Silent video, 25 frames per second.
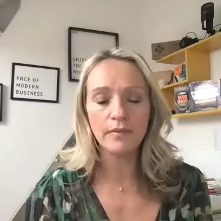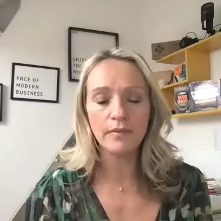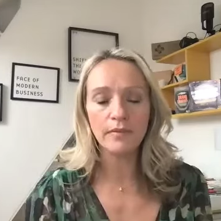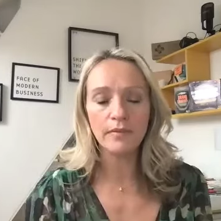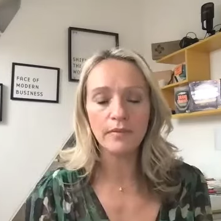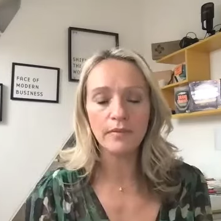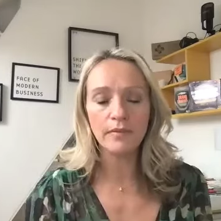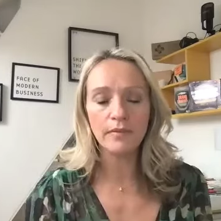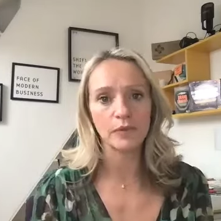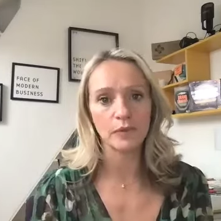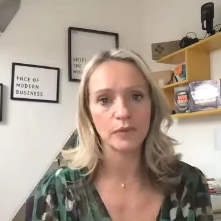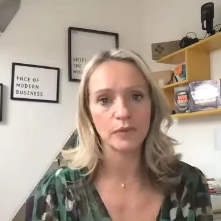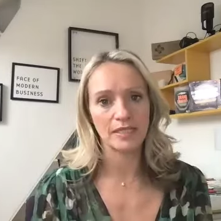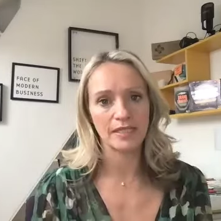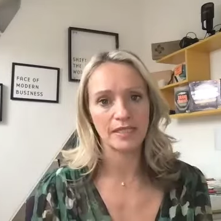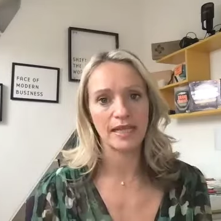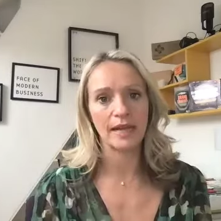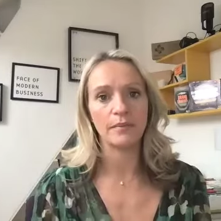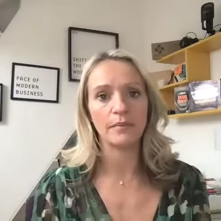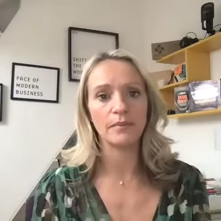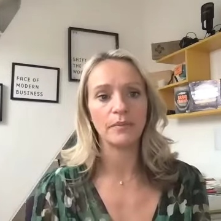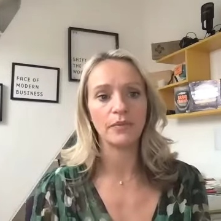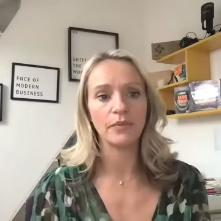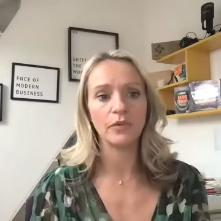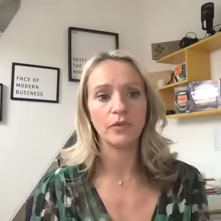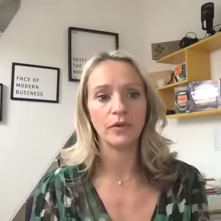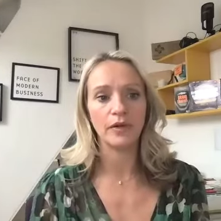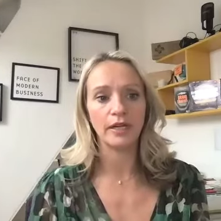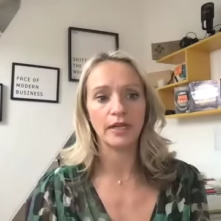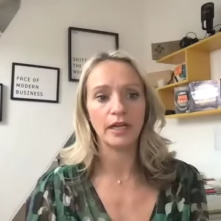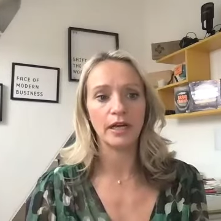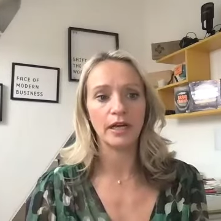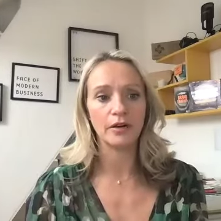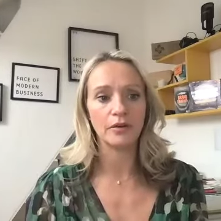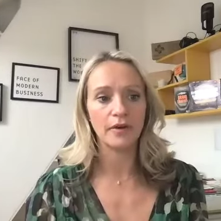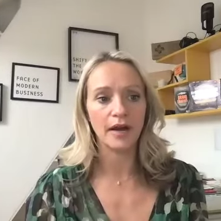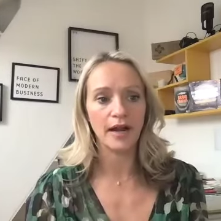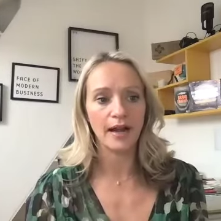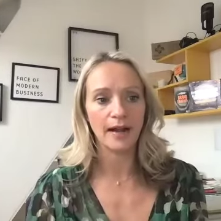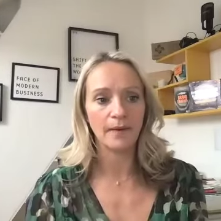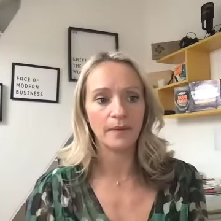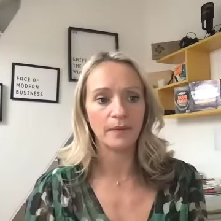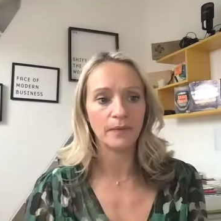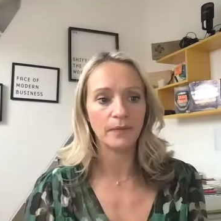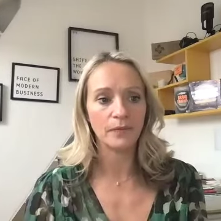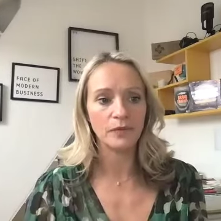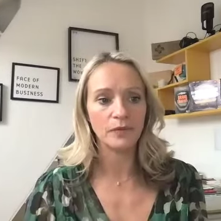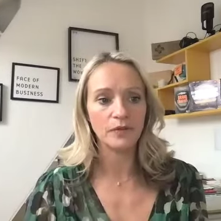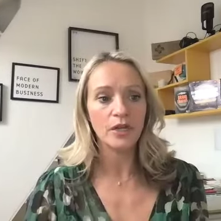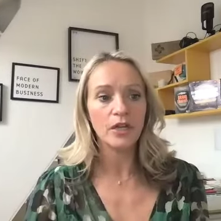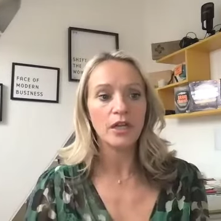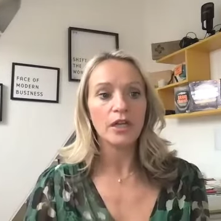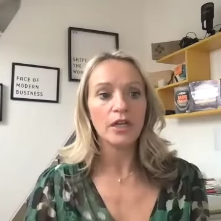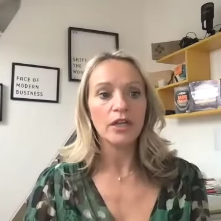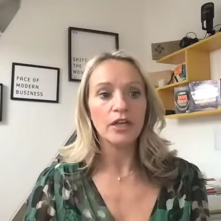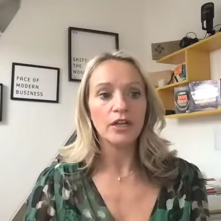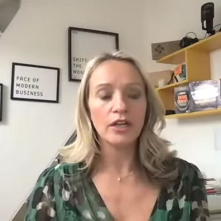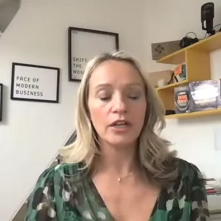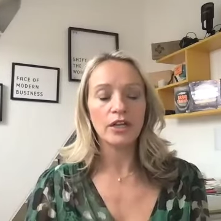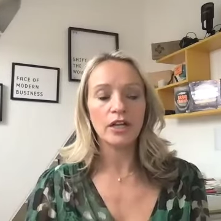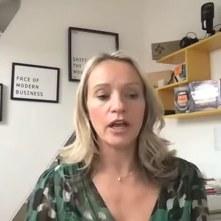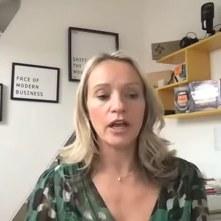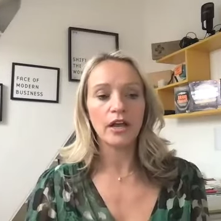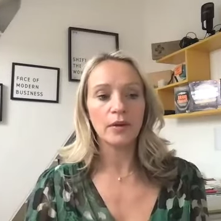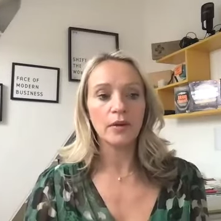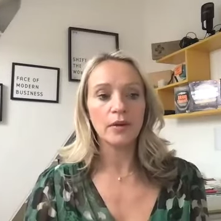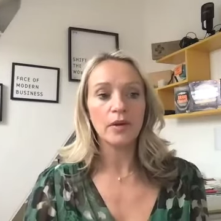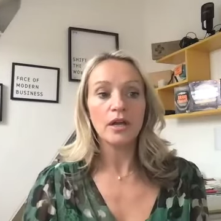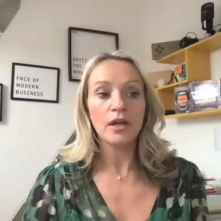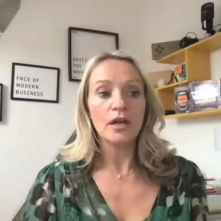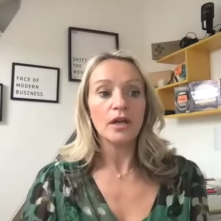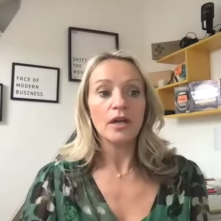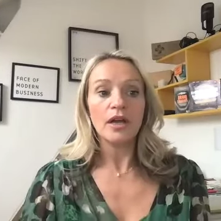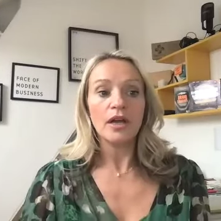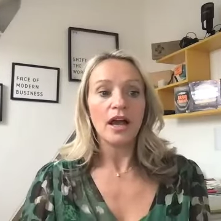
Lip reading: emotional standpoint around, you know,